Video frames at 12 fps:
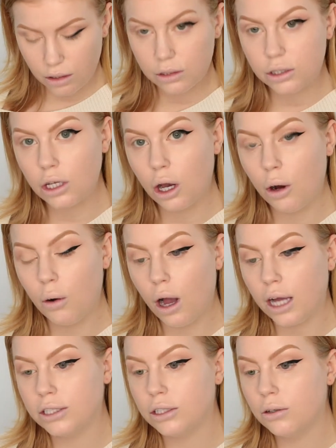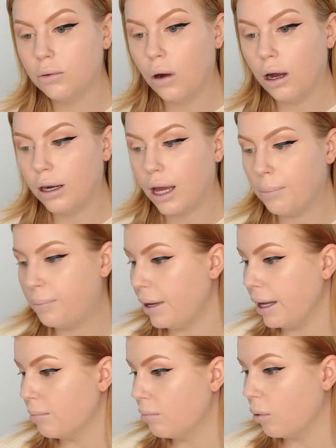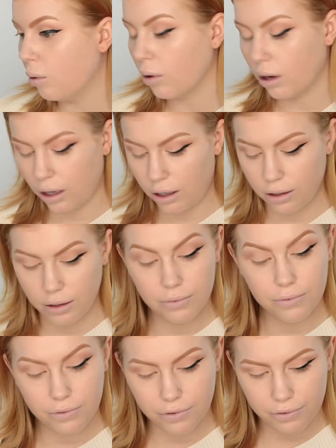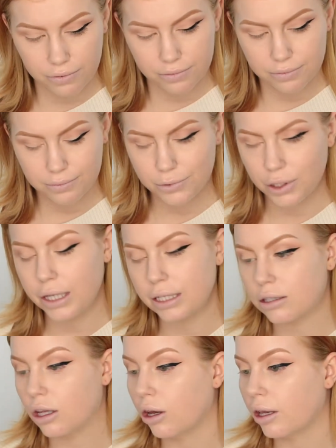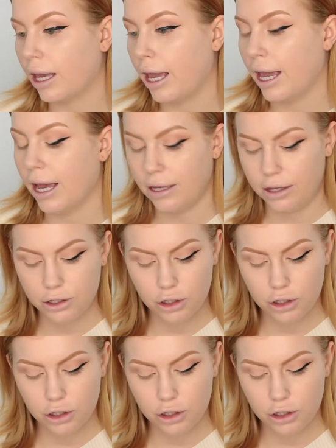So I do want a bit more oomph to this look, and the